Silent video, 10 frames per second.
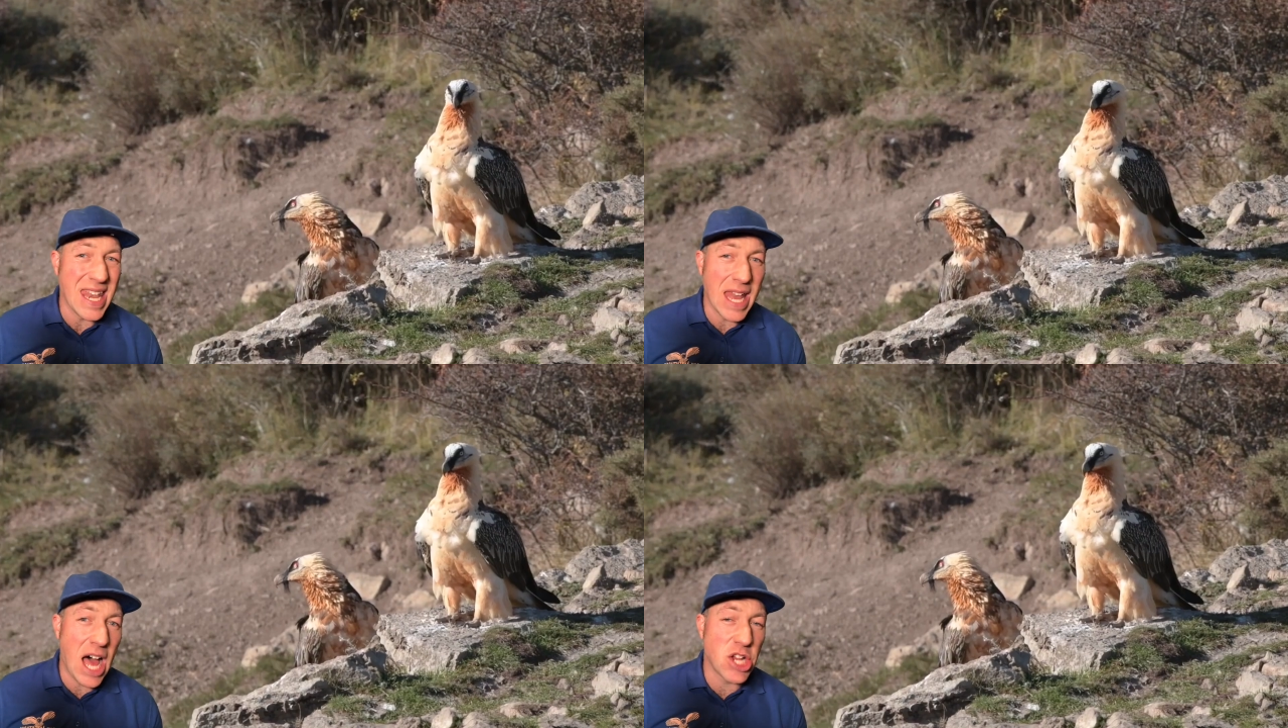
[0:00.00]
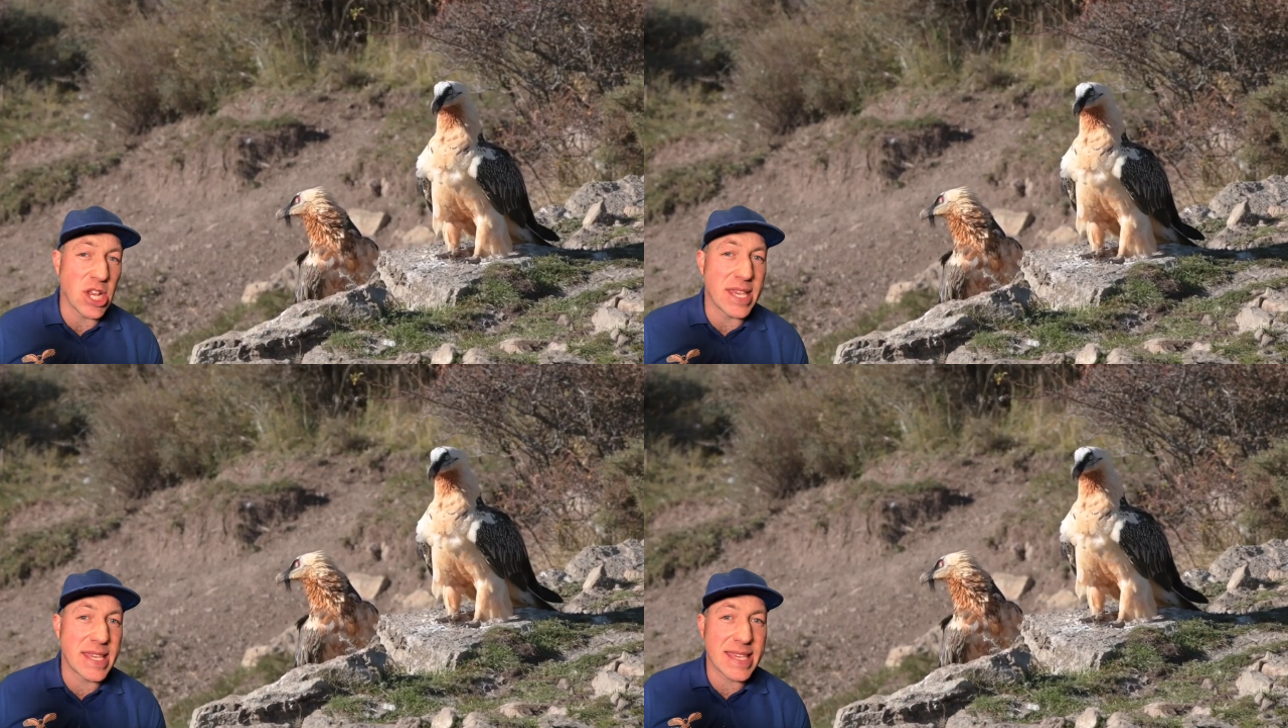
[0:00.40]

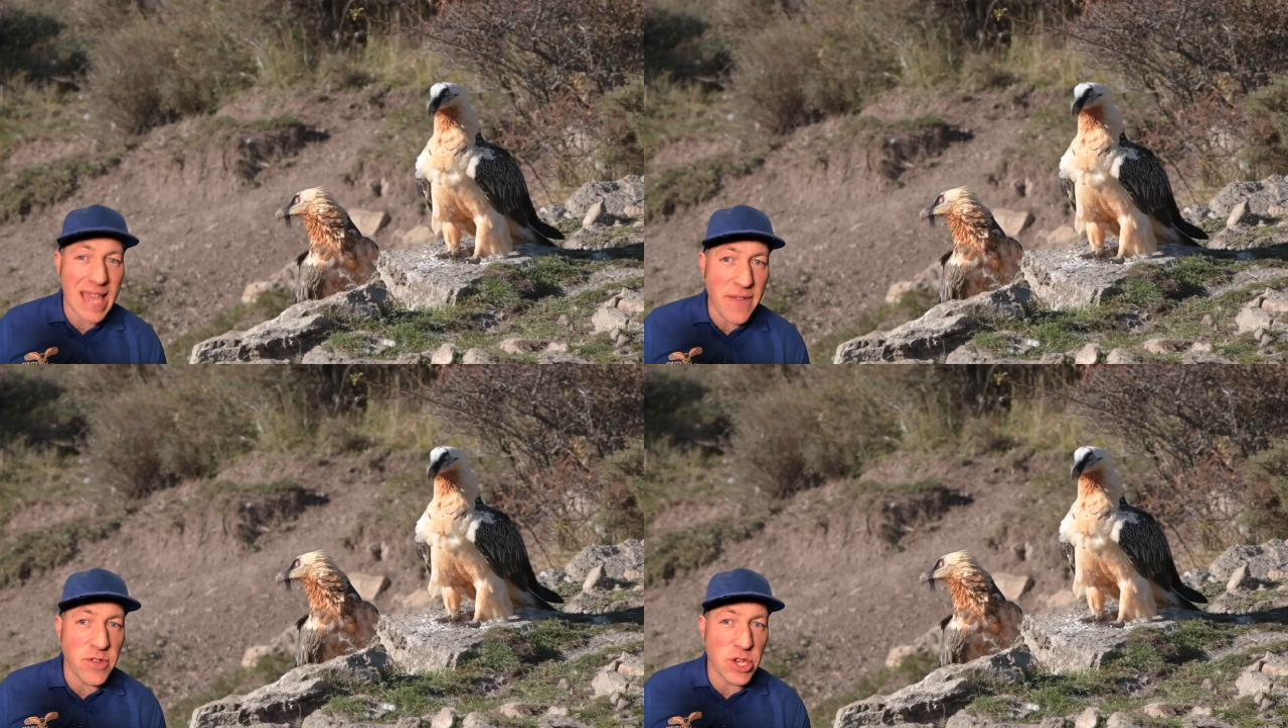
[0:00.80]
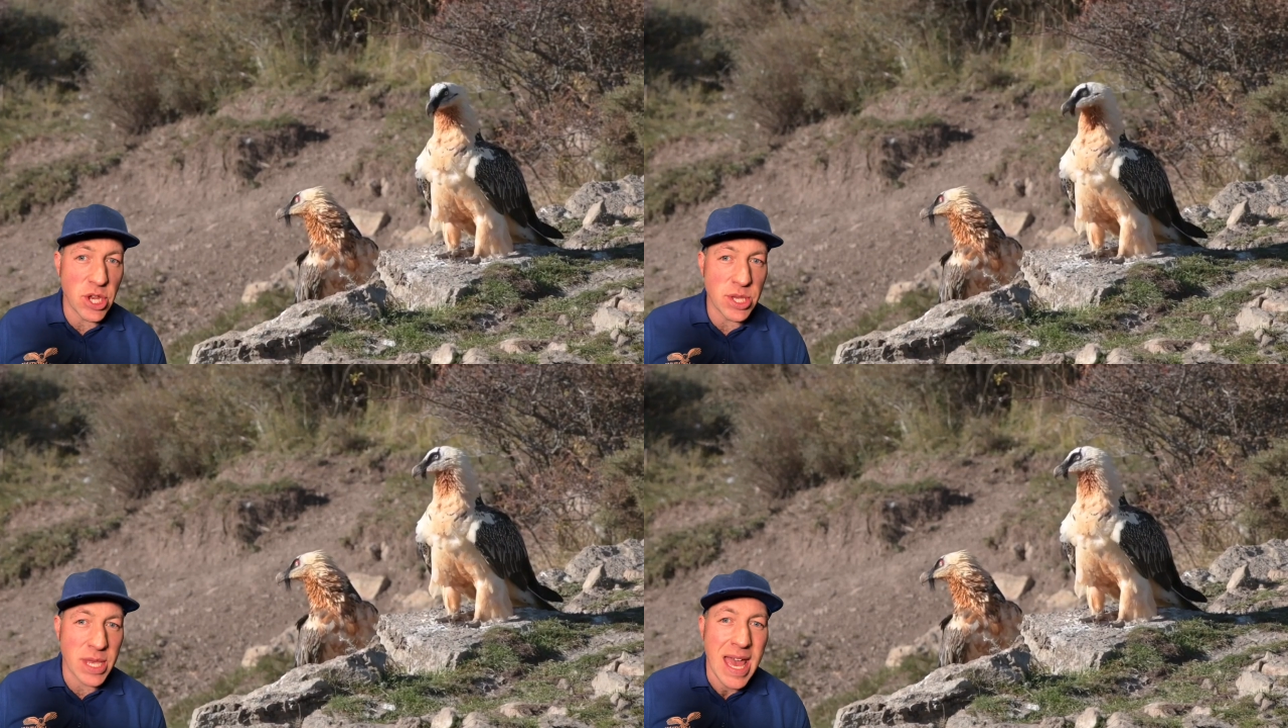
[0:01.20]
largely
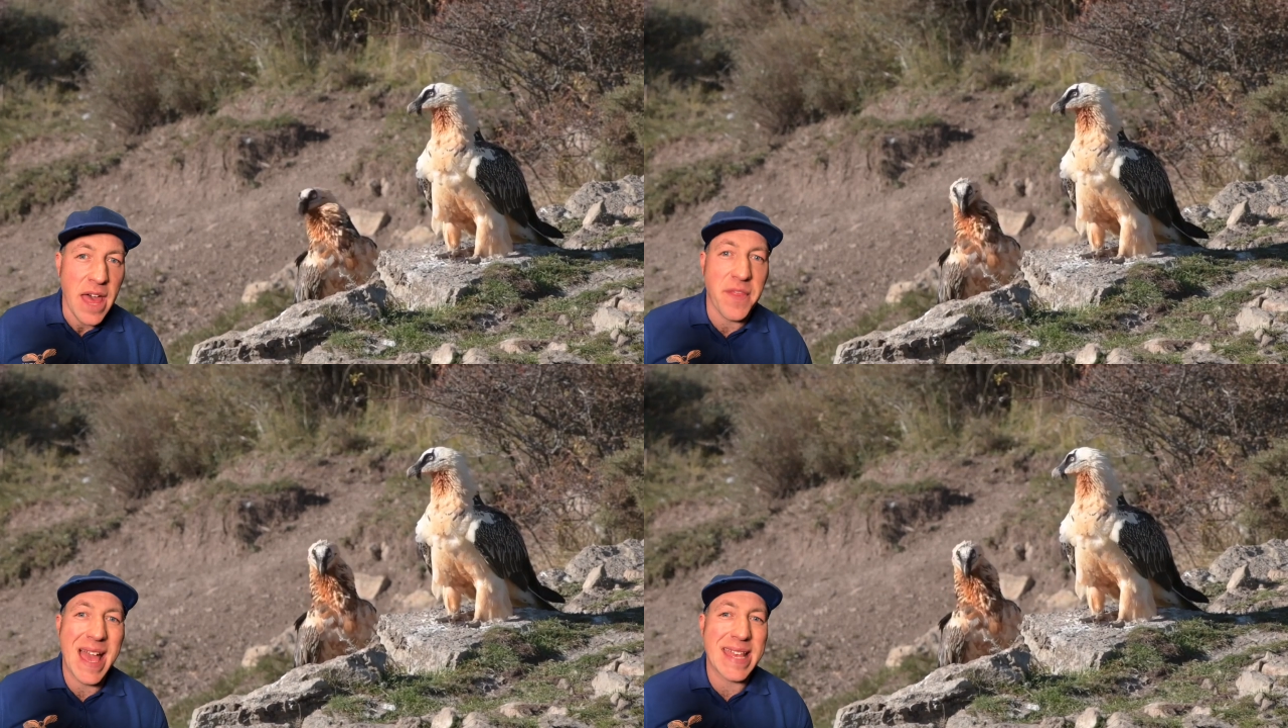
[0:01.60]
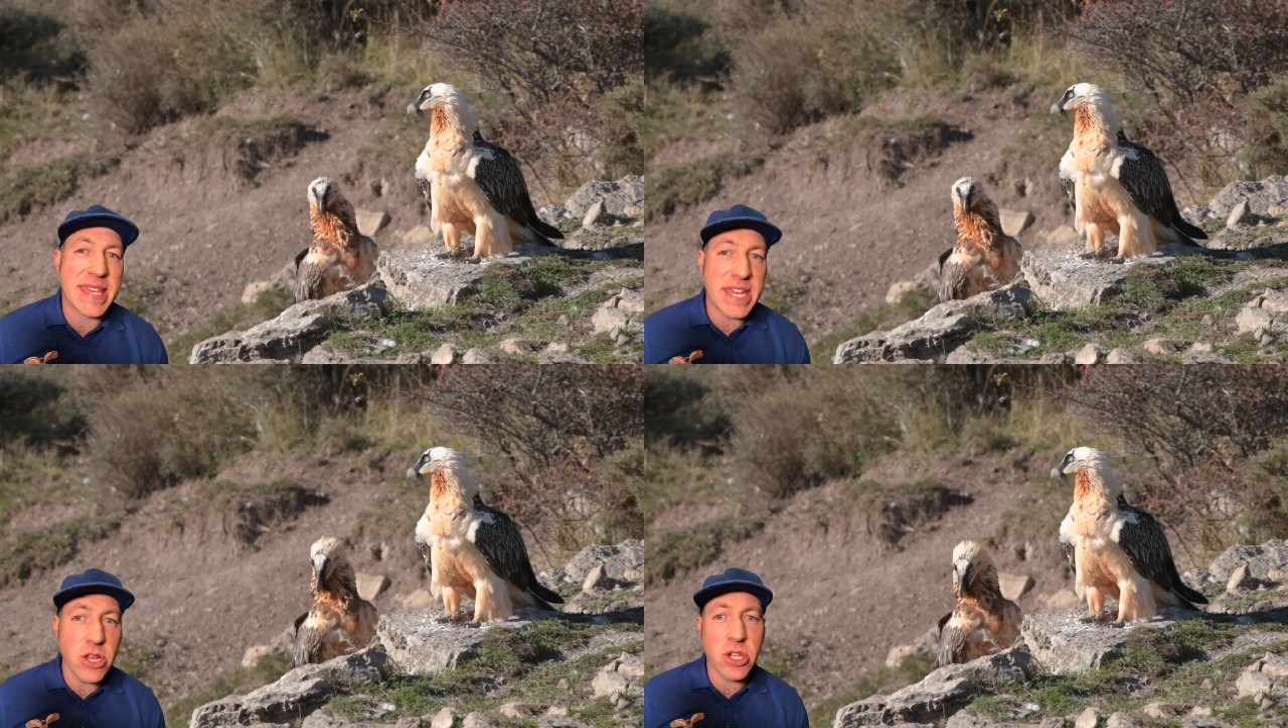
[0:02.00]
scavengers, they are
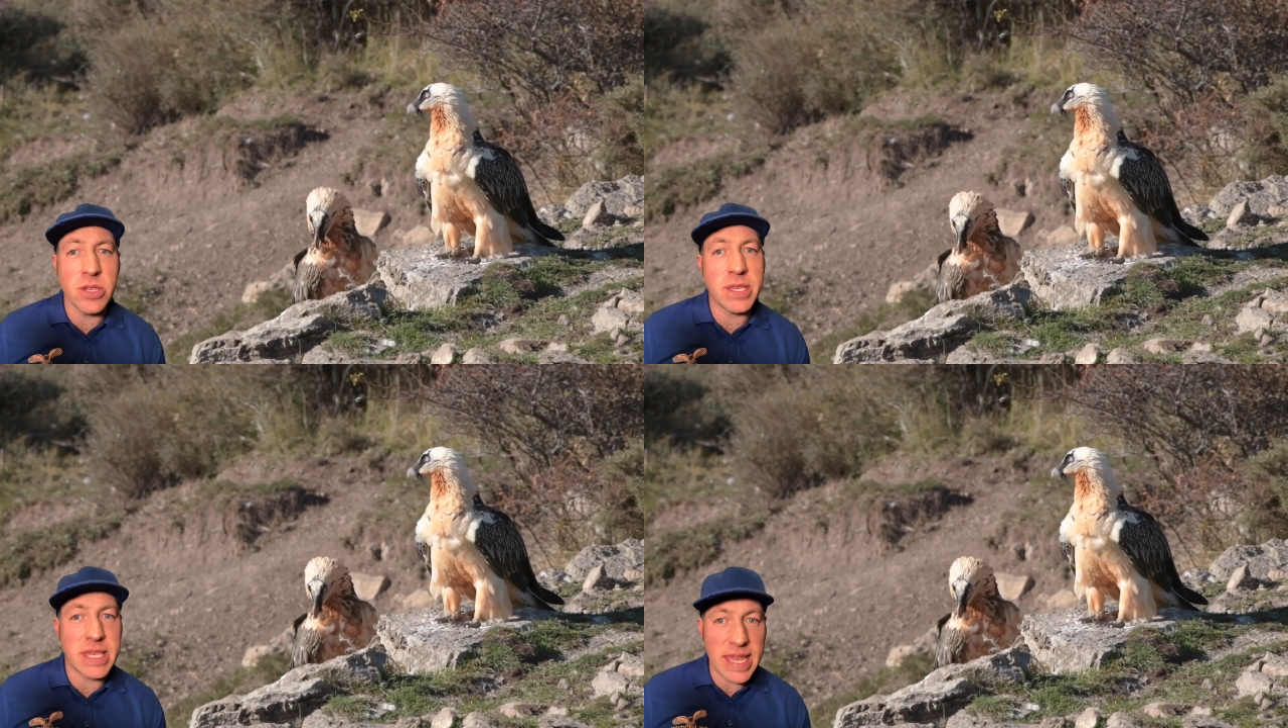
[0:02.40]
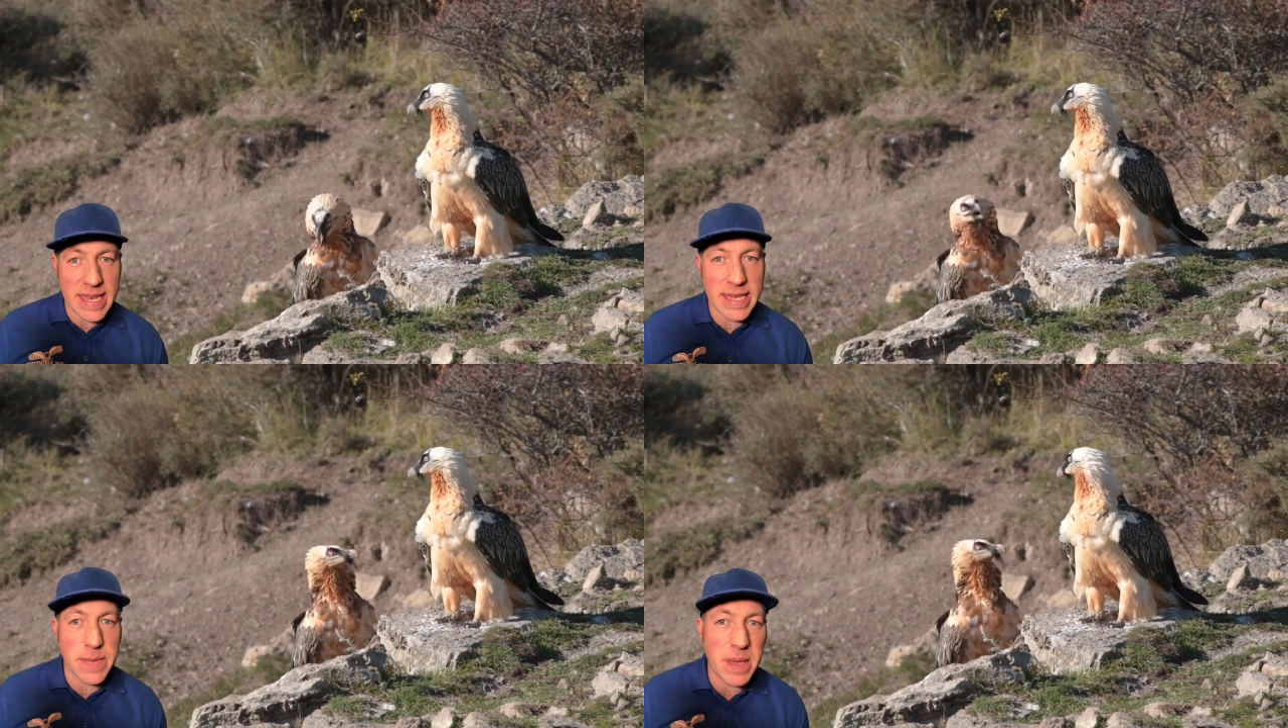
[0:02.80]
still
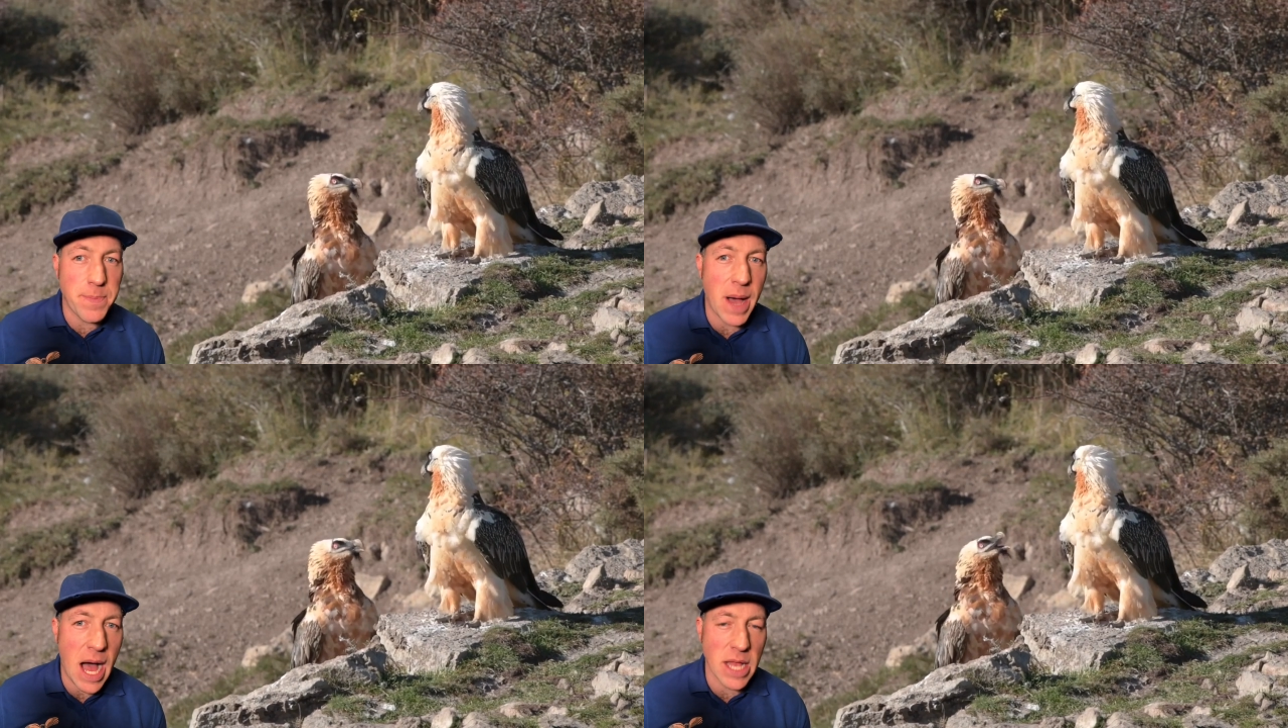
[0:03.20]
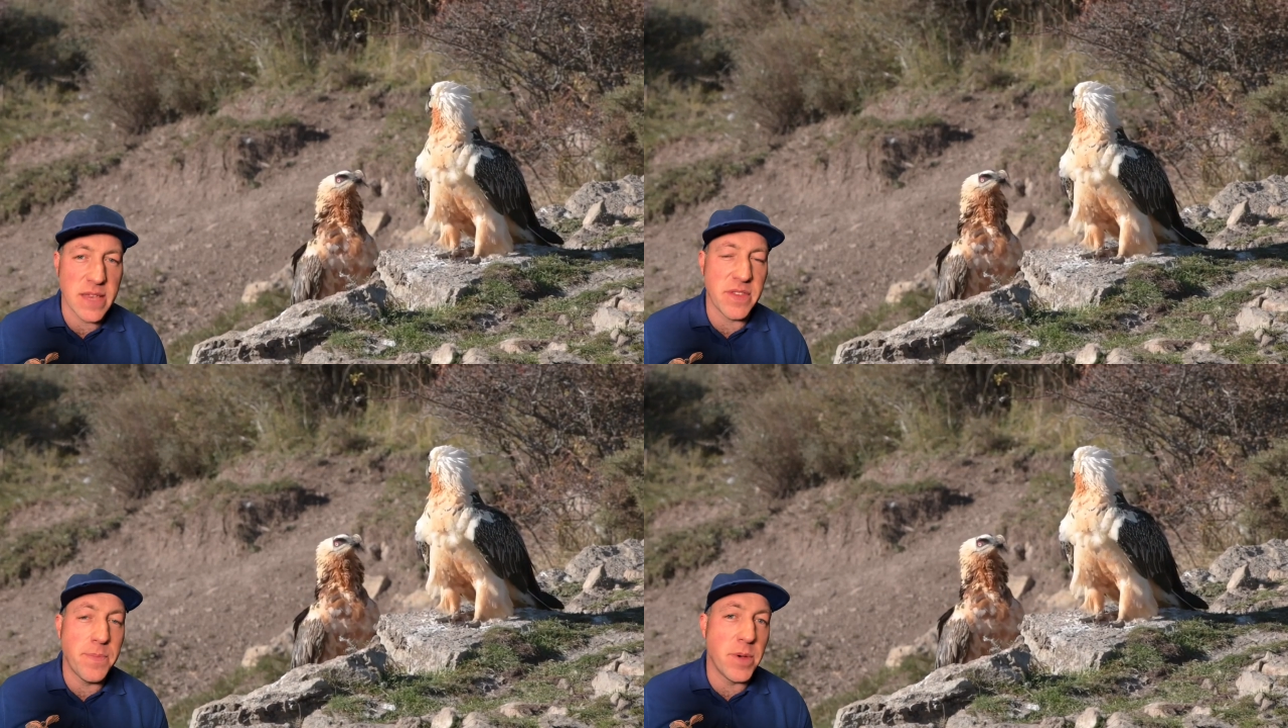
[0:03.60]
considered to be part
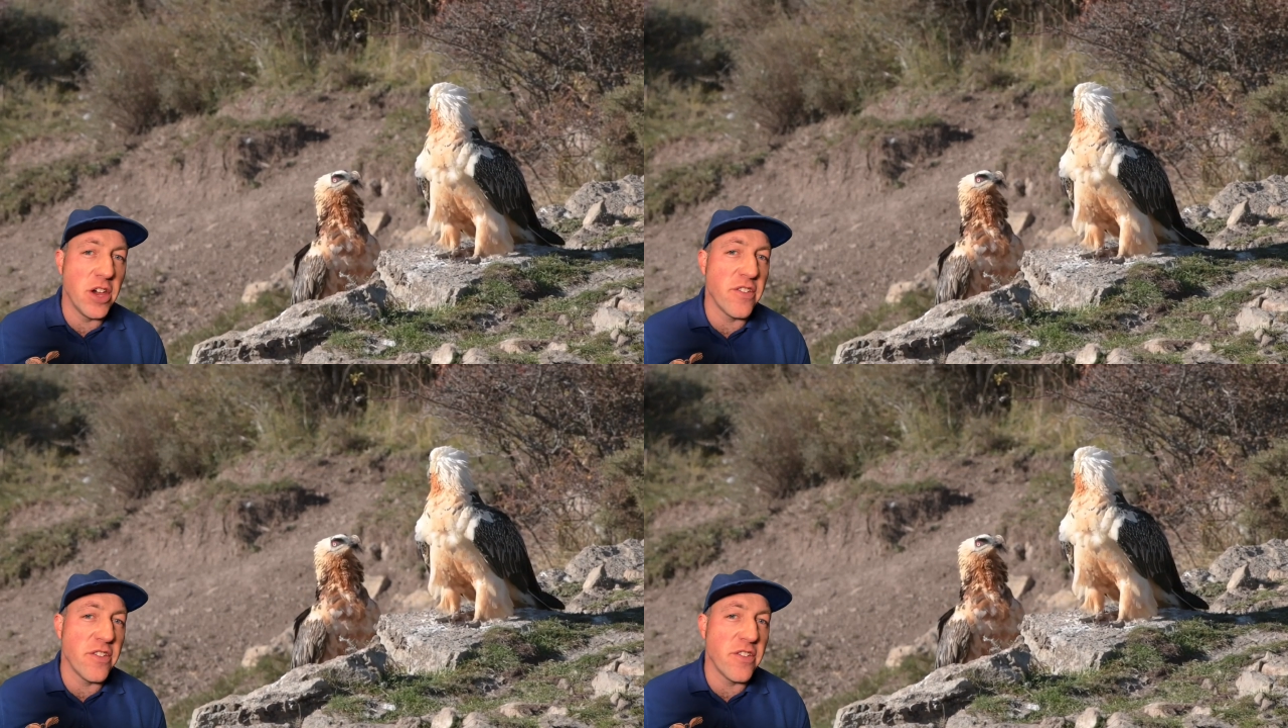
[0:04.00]
of the bird